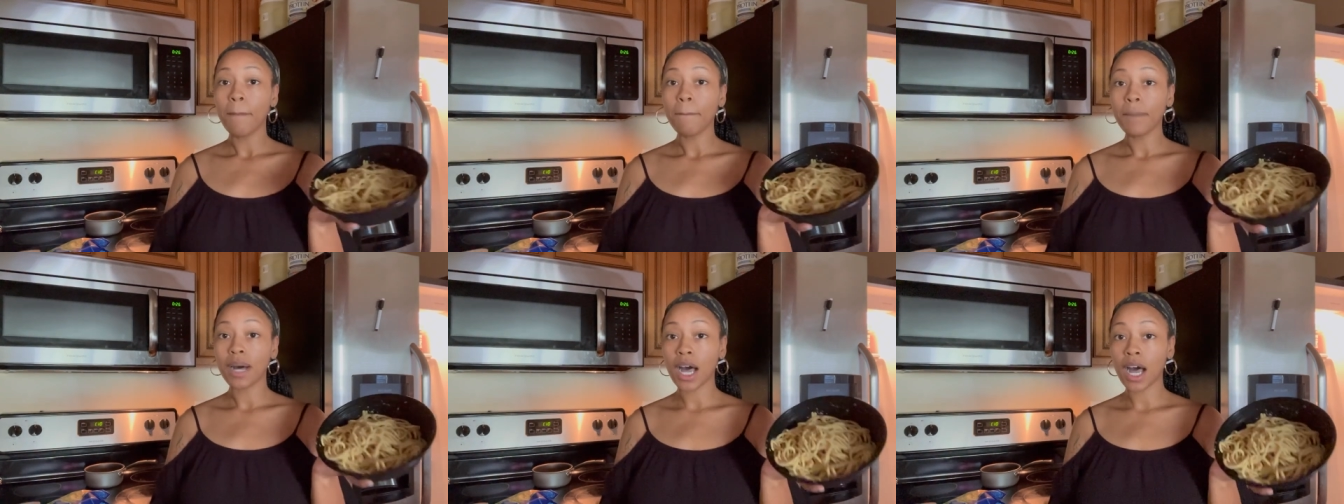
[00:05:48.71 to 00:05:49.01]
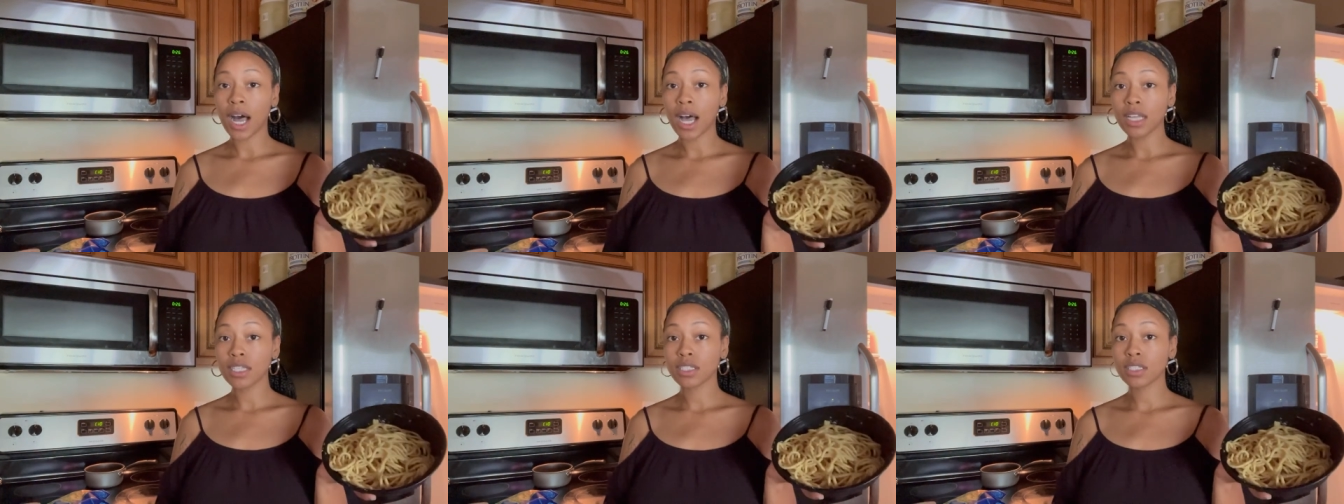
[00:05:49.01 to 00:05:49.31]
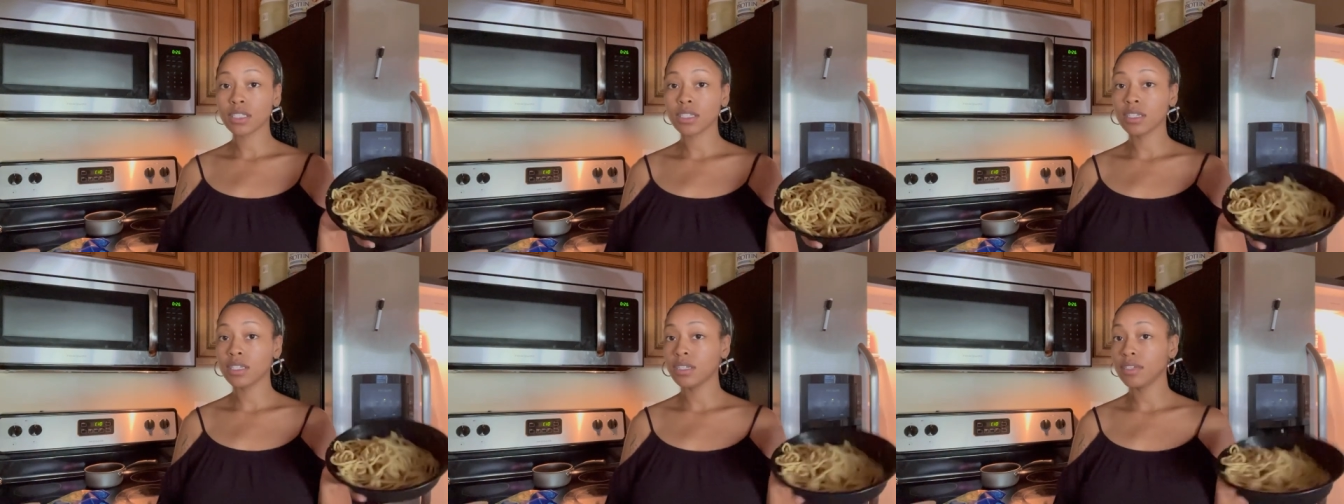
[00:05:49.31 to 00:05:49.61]

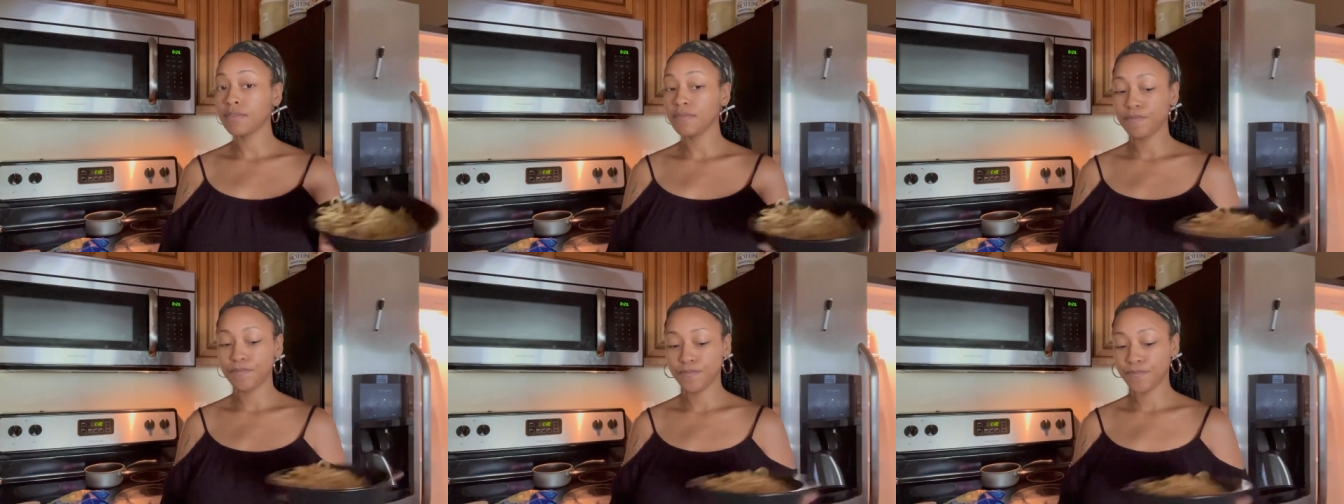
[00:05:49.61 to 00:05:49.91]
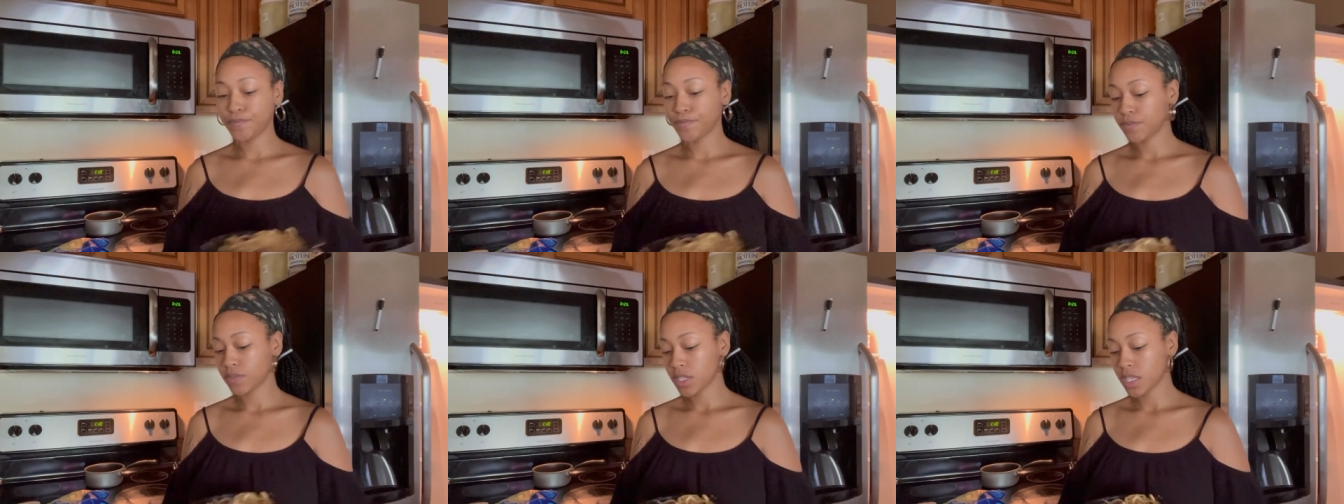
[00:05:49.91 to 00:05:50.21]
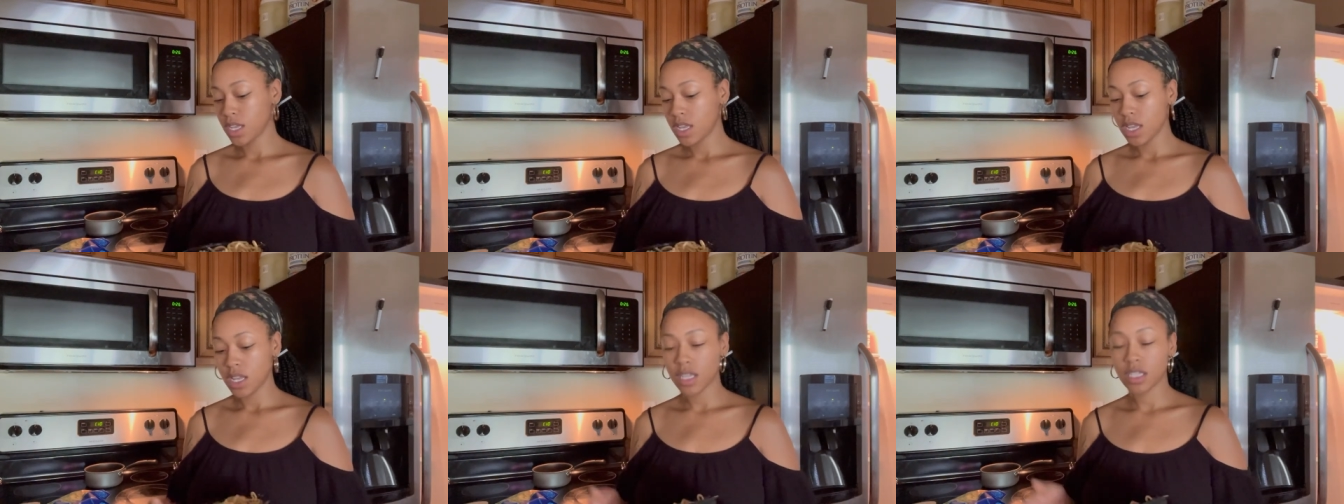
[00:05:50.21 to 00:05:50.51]
pasta.
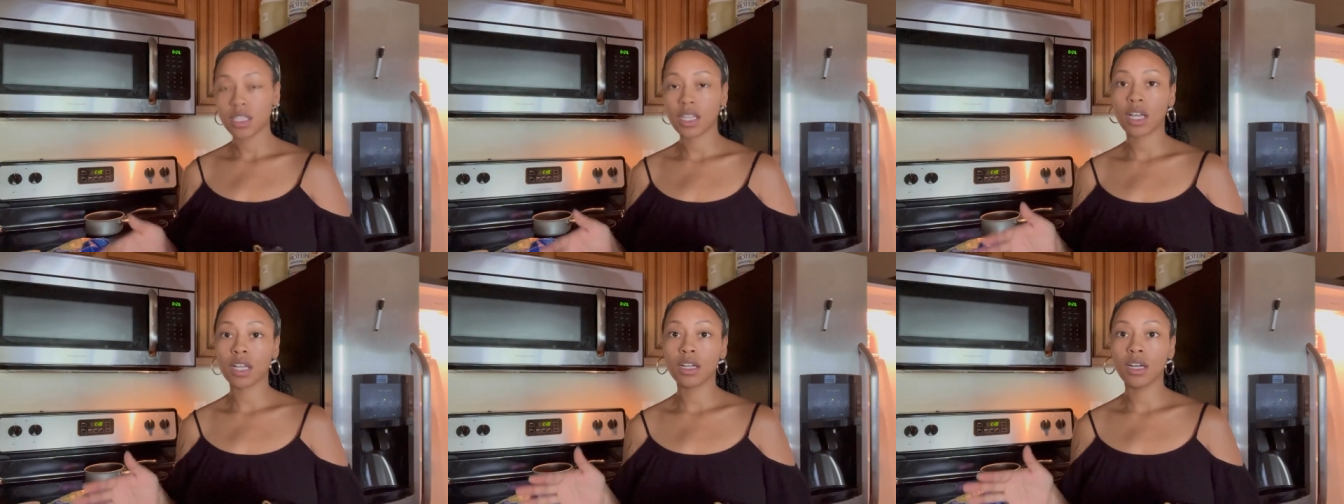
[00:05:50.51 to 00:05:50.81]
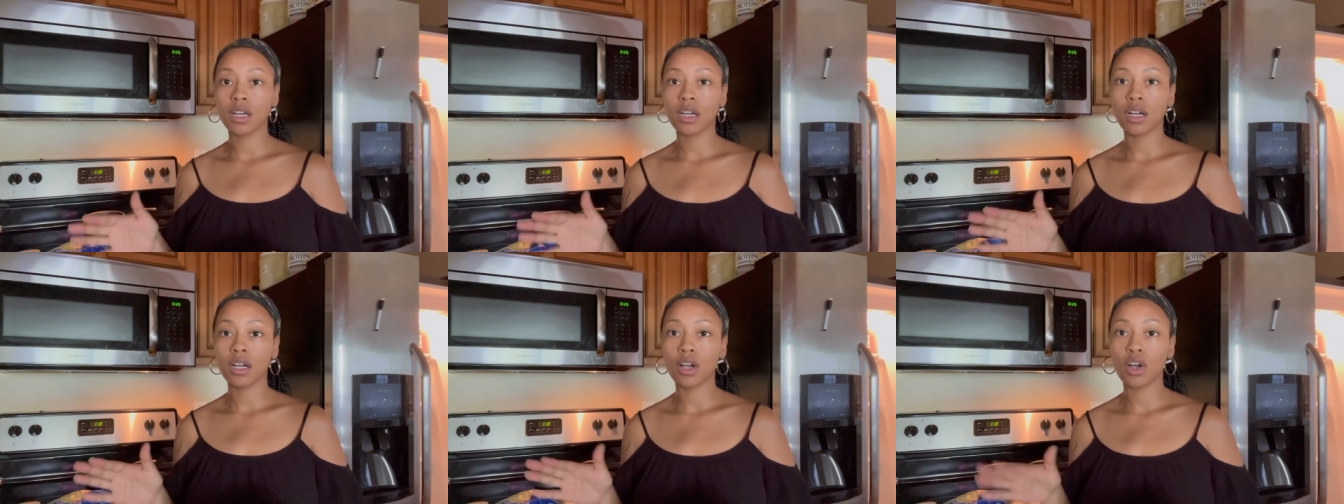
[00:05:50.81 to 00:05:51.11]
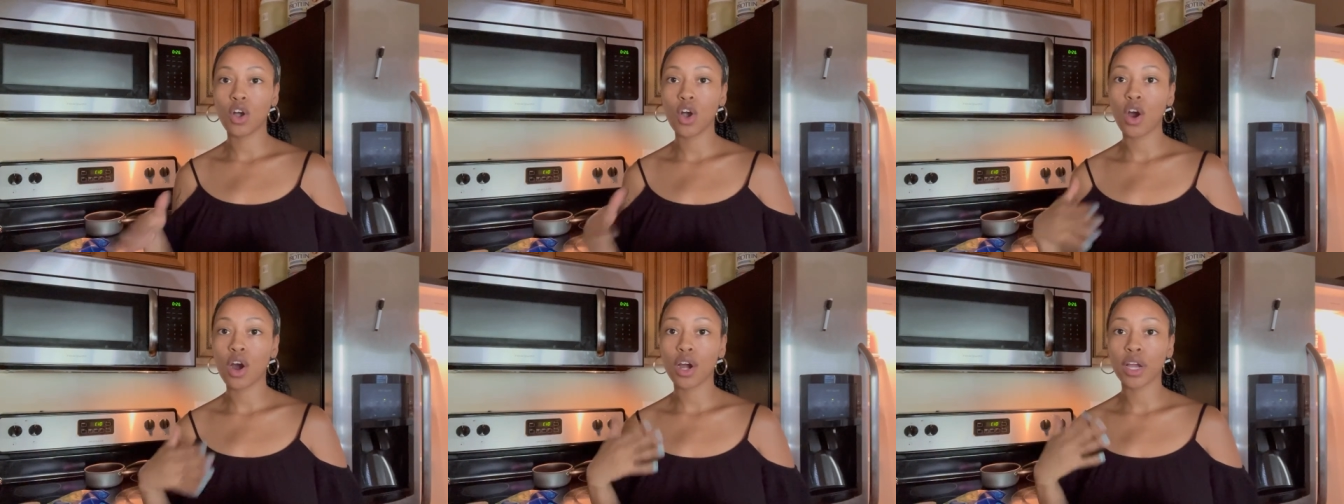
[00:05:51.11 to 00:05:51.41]
It's like a
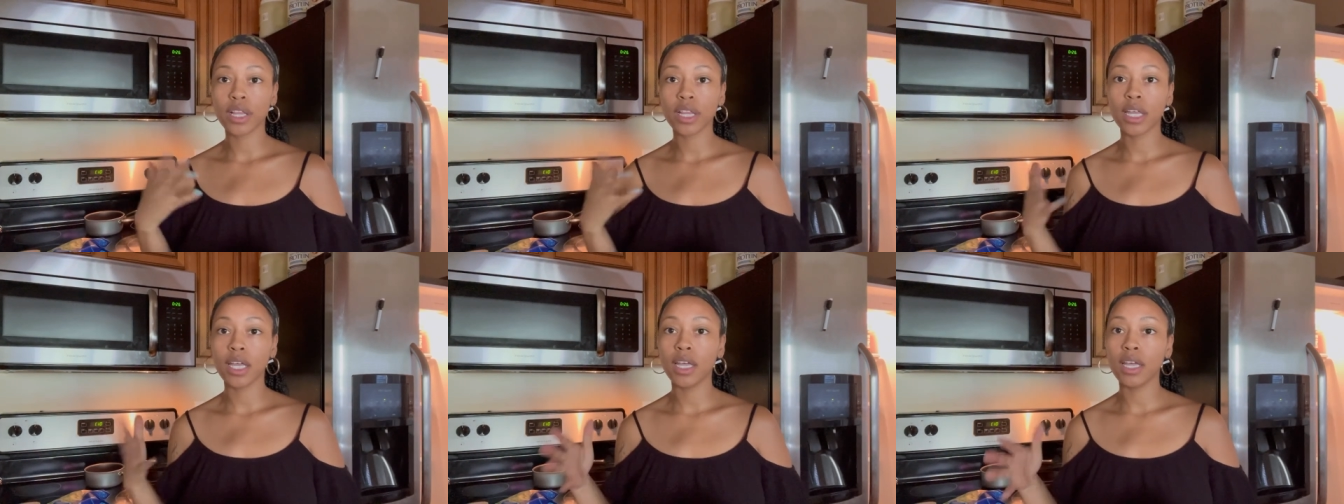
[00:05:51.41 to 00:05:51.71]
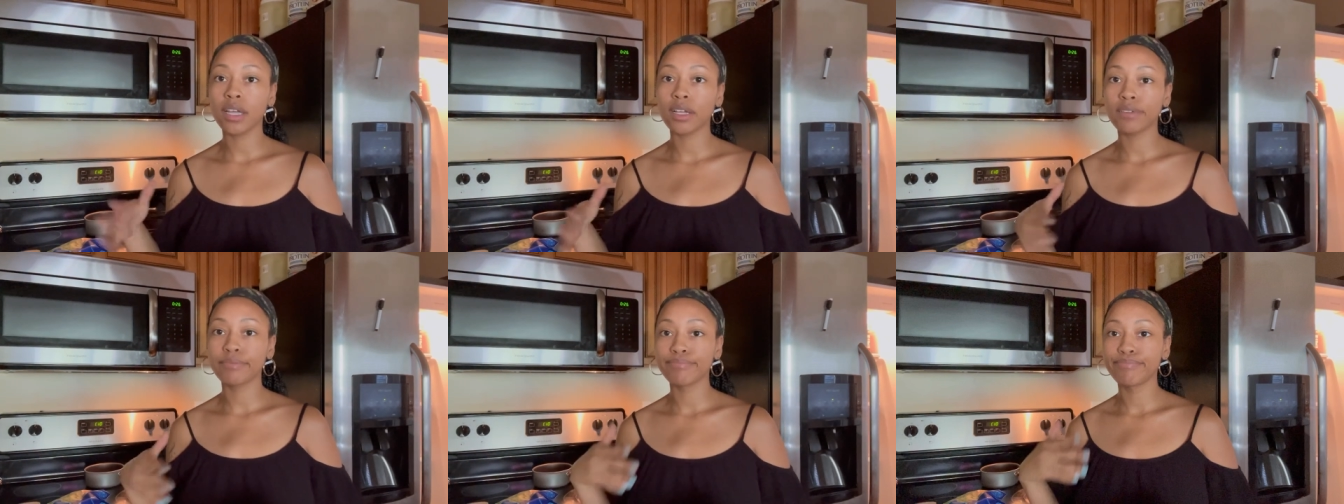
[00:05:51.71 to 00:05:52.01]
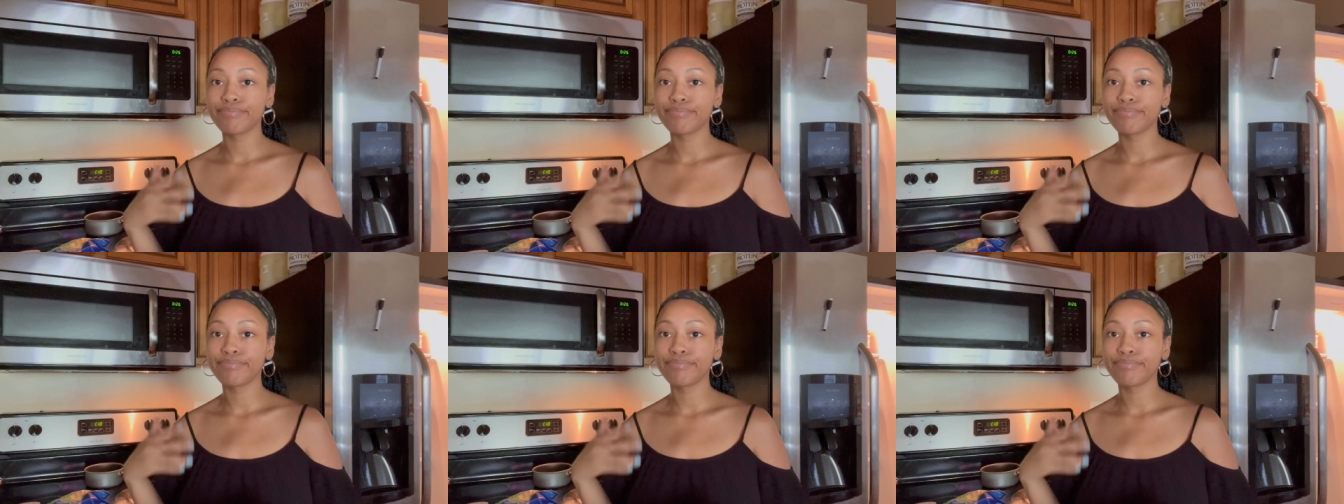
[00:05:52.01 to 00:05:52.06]
garlic